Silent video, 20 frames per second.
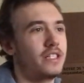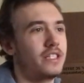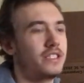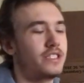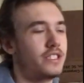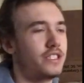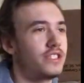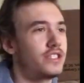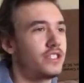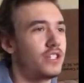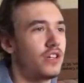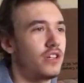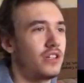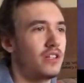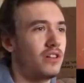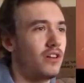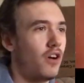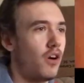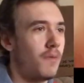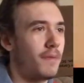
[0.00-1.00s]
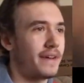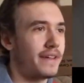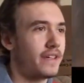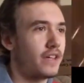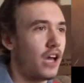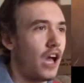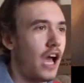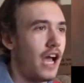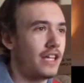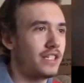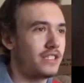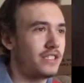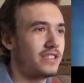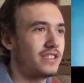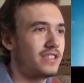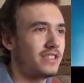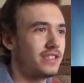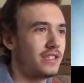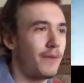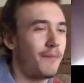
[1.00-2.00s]
It's just so, oh my gosh,
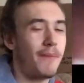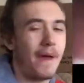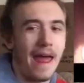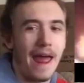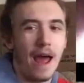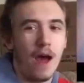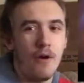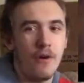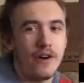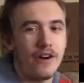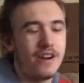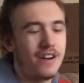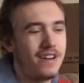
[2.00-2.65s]
the power.